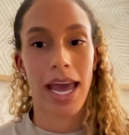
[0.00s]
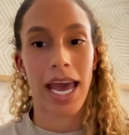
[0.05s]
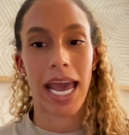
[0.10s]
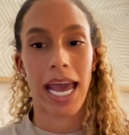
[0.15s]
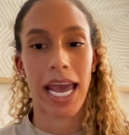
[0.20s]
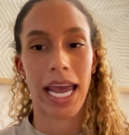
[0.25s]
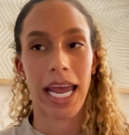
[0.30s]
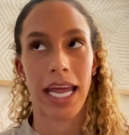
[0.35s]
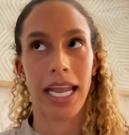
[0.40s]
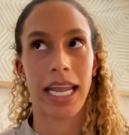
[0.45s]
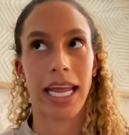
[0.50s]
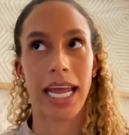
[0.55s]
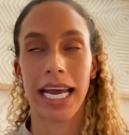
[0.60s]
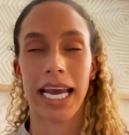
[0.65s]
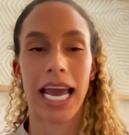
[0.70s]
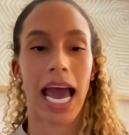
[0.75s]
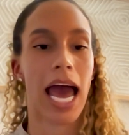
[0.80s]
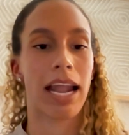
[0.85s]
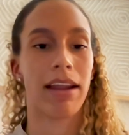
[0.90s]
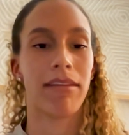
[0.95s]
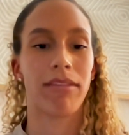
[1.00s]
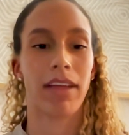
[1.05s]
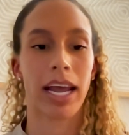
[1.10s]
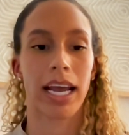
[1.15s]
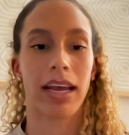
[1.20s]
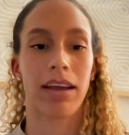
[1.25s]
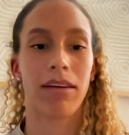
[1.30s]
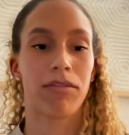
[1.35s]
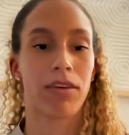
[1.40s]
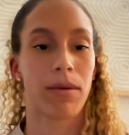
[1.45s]
and it kind of
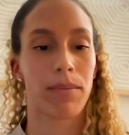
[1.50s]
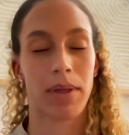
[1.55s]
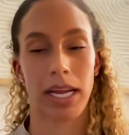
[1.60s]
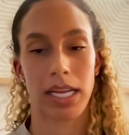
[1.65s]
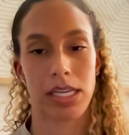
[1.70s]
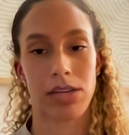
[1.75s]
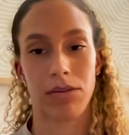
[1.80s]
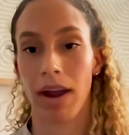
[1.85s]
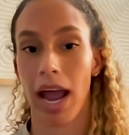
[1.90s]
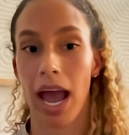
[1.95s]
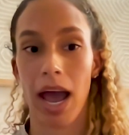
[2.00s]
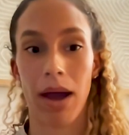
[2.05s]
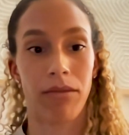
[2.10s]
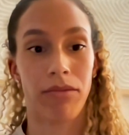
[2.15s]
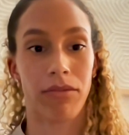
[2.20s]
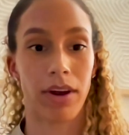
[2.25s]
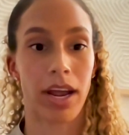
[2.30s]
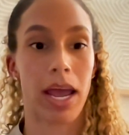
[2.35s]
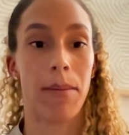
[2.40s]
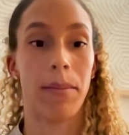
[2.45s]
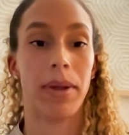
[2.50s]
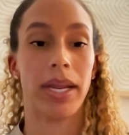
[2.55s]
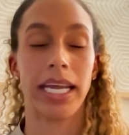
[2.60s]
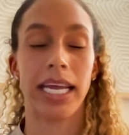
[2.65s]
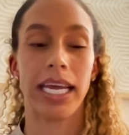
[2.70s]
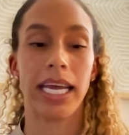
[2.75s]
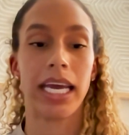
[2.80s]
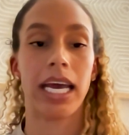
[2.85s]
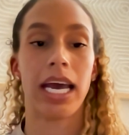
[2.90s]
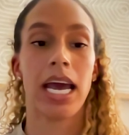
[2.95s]
like flipped things around for him. And
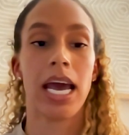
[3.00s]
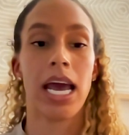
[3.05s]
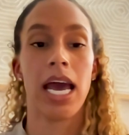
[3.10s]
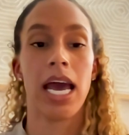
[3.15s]
he